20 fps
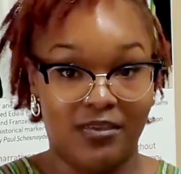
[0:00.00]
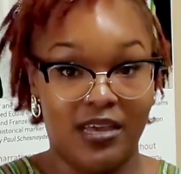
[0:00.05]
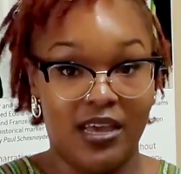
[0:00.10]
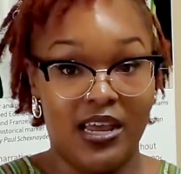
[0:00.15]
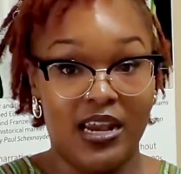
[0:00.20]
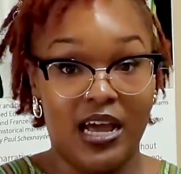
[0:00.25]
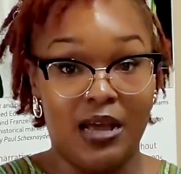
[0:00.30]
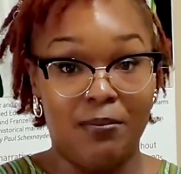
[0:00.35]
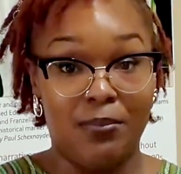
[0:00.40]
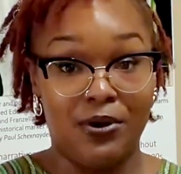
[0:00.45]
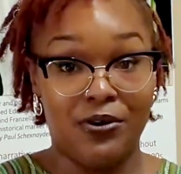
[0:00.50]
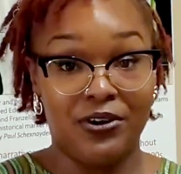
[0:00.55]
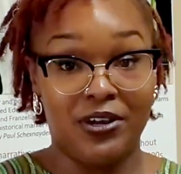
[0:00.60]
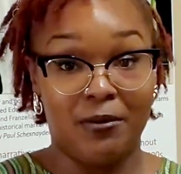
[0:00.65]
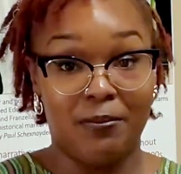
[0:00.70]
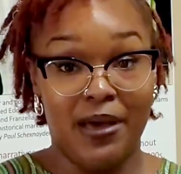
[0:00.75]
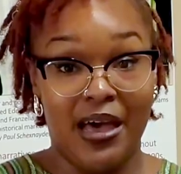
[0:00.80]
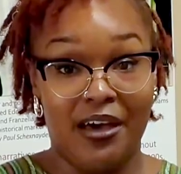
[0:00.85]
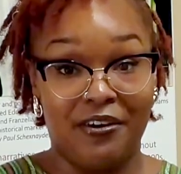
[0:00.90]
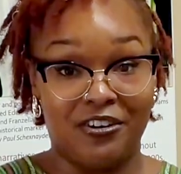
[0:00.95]
In Iberia
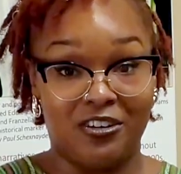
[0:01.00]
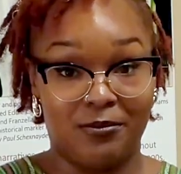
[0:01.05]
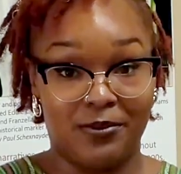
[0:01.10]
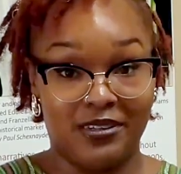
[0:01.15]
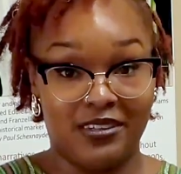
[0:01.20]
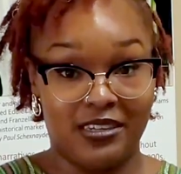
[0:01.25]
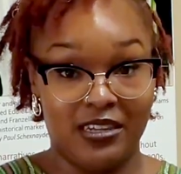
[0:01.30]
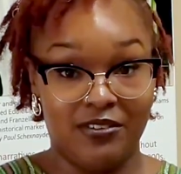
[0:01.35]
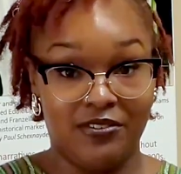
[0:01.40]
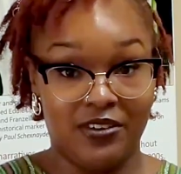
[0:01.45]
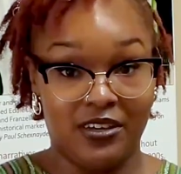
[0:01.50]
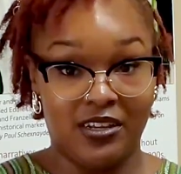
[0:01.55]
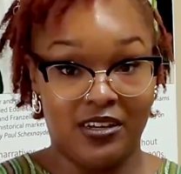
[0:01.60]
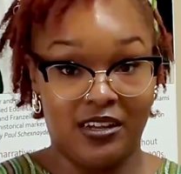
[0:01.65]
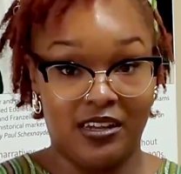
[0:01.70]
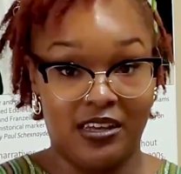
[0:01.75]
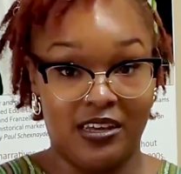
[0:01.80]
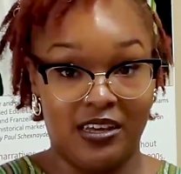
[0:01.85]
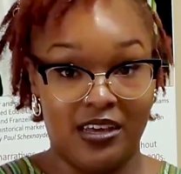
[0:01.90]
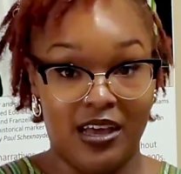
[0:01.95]
Parish
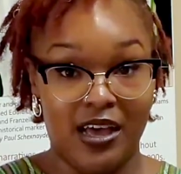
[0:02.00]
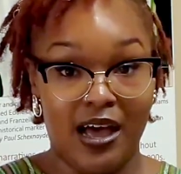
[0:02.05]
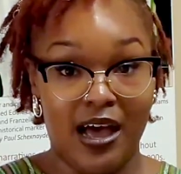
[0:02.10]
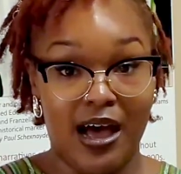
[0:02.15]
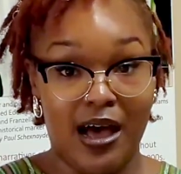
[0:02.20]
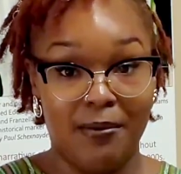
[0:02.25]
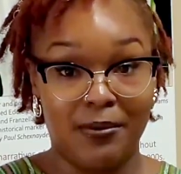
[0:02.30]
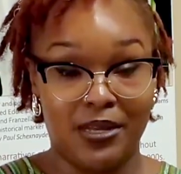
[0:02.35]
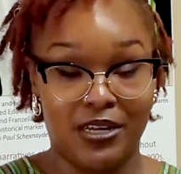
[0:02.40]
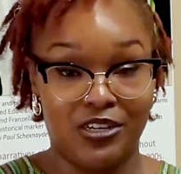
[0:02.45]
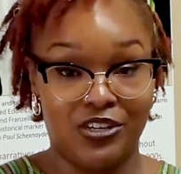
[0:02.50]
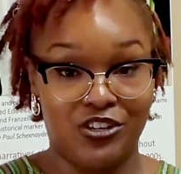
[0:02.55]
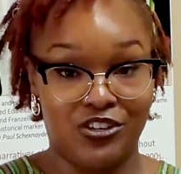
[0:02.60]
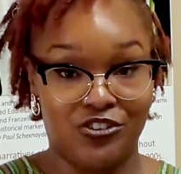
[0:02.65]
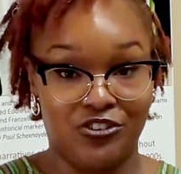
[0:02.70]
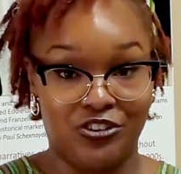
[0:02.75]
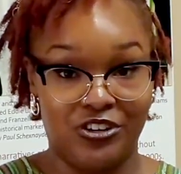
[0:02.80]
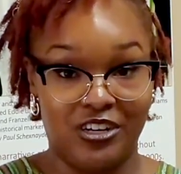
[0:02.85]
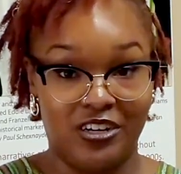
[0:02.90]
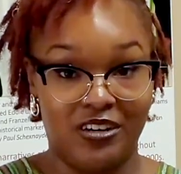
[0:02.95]
specifically, Hopkins
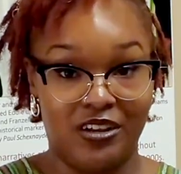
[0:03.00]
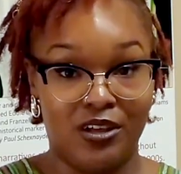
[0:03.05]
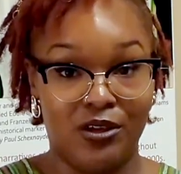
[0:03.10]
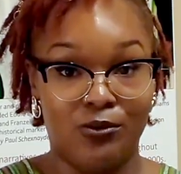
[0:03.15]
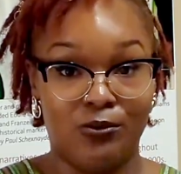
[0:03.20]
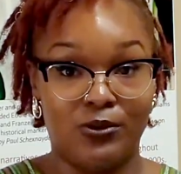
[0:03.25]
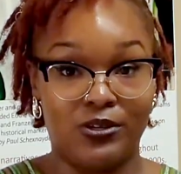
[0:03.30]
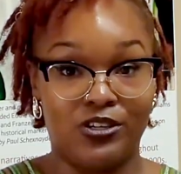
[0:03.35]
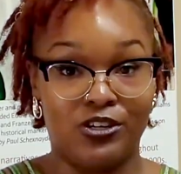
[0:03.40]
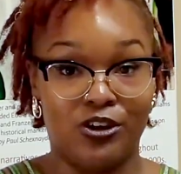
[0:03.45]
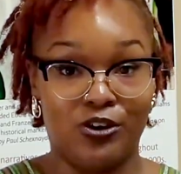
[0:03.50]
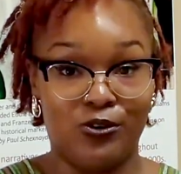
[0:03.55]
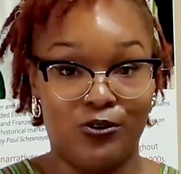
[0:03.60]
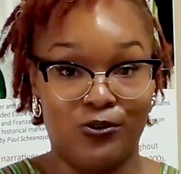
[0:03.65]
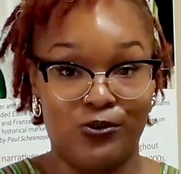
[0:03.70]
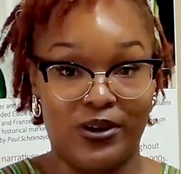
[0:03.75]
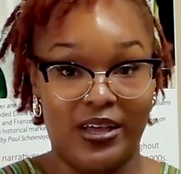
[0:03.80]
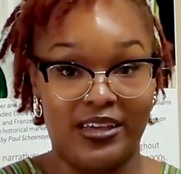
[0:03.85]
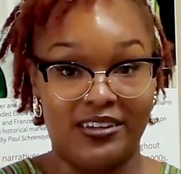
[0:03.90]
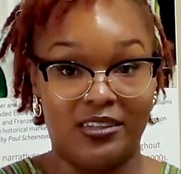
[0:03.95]
Street was
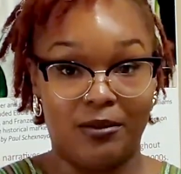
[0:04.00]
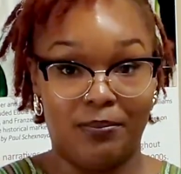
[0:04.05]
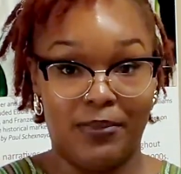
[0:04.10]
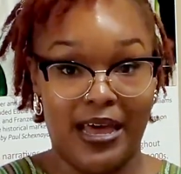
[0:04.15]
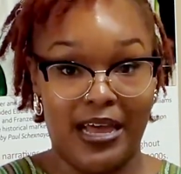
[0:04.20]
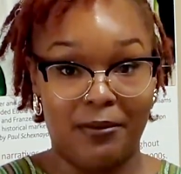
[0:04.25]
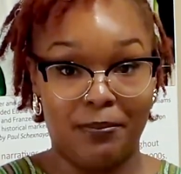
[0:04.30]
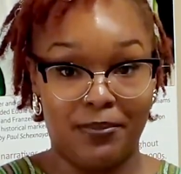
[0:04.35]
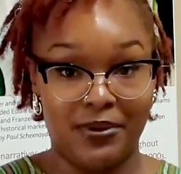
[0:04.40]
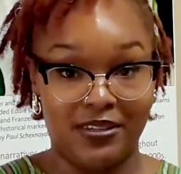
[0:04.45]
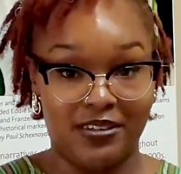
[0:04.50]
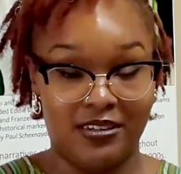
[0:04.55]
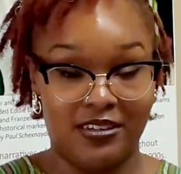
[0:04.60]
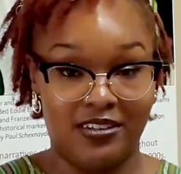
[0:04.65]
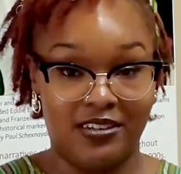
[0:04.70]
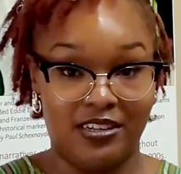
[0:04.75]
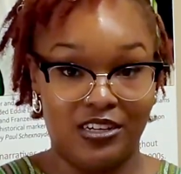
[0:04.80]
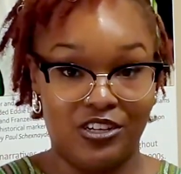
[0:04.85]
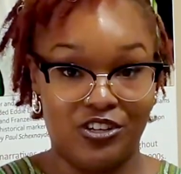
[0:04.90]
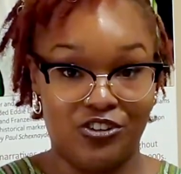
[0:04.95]
known as the Black Business
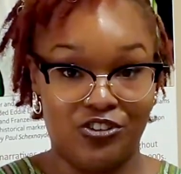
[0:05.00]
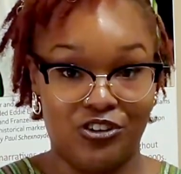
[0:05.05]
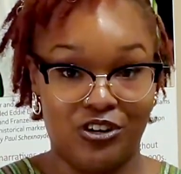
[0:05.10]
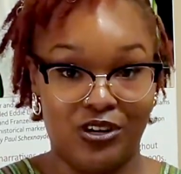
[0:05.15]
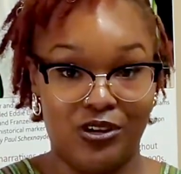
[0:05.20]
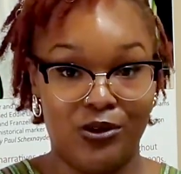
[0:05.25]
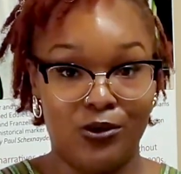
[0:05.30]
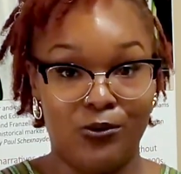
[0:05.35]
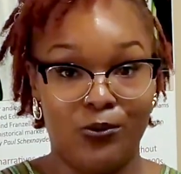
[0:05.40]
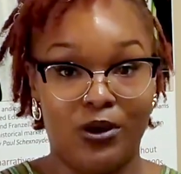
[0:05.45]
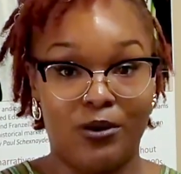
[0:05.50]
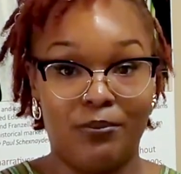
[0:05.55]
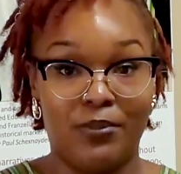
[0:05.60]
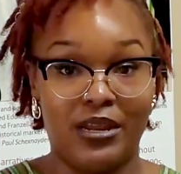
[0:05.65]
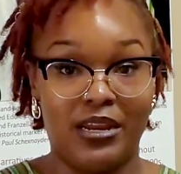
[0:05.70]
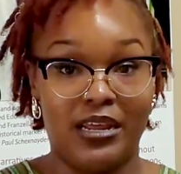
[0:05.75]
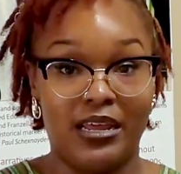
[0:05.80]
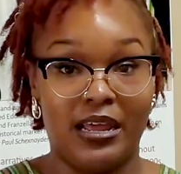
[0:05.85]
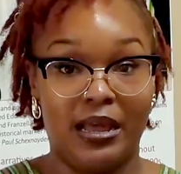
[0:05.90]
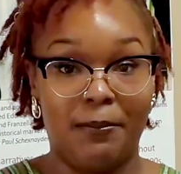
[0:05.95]
District, where
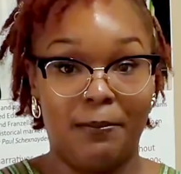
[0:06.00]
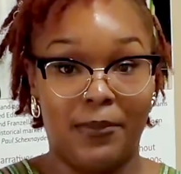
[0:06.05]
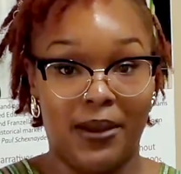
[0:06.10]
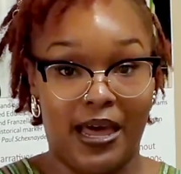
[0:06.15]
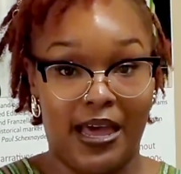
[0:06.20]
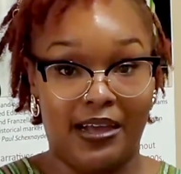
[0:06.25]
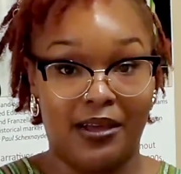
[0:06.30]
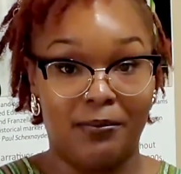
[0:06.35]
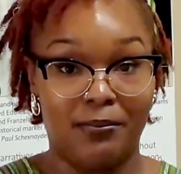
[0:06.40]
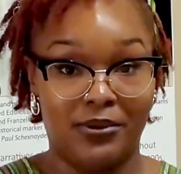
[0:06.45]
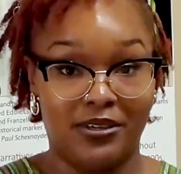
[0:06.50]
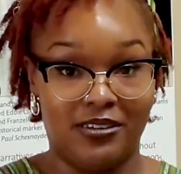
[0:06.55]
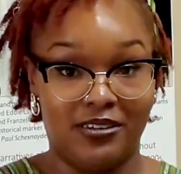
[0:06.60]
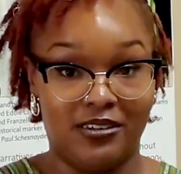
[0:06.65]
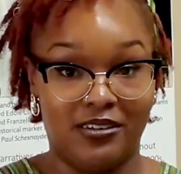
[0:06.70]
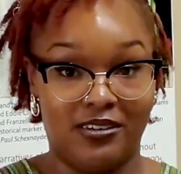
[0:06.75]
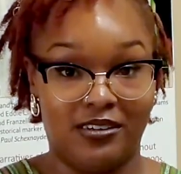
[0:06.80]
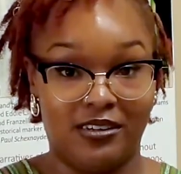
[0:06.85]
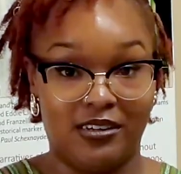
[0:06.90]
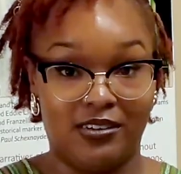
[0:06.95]
many Black
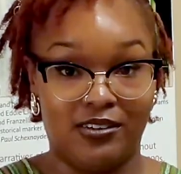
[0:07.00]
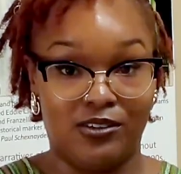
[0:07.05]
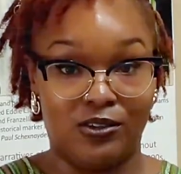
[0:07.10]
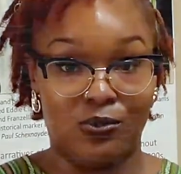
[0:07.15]
businesses